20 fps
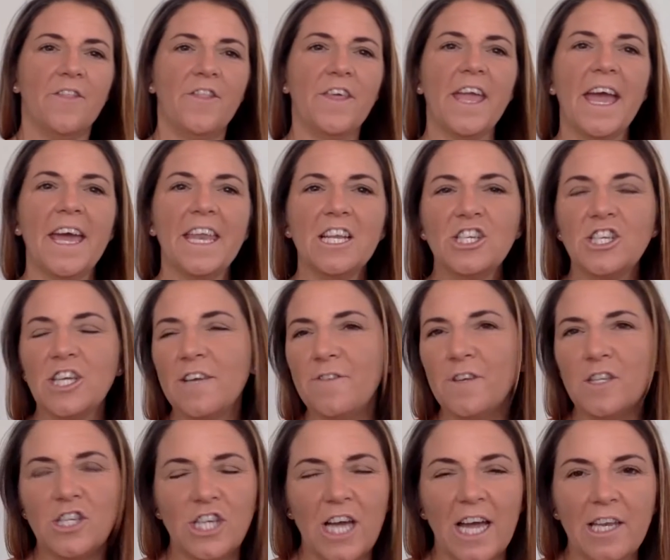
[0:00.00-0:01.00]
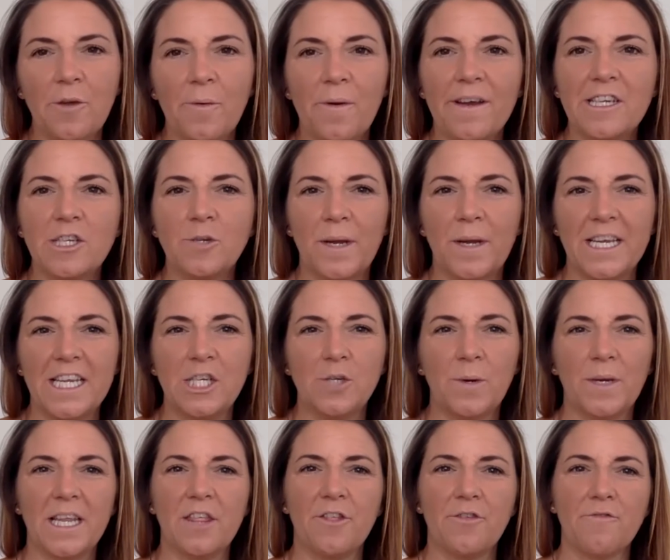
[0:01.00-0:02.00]
The energy for January
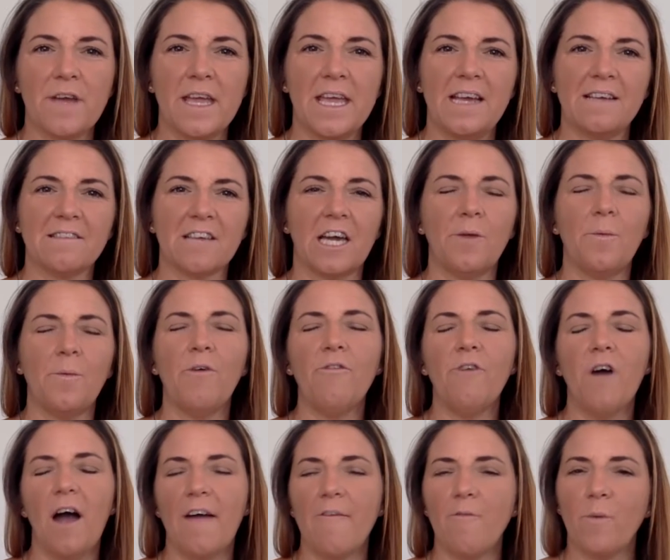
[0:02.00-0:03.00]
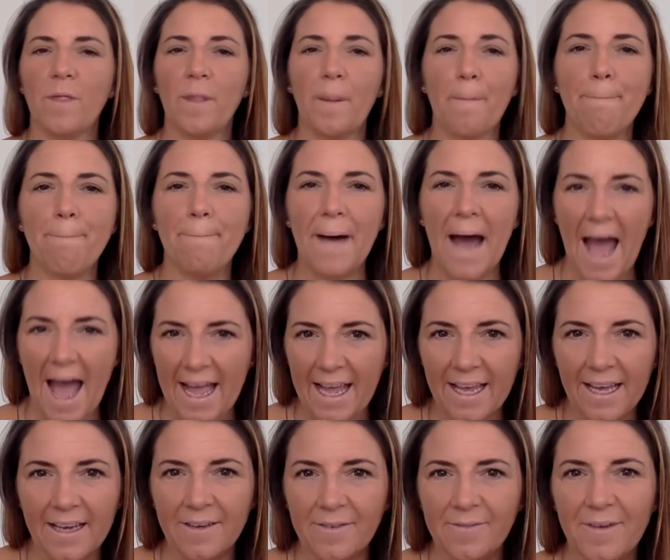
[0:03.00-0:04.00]
2023 is going to arrive with a
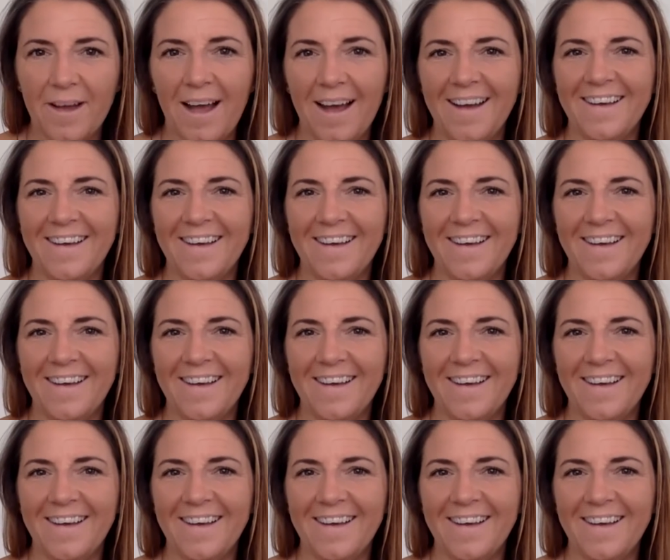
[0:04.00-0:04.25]
bang.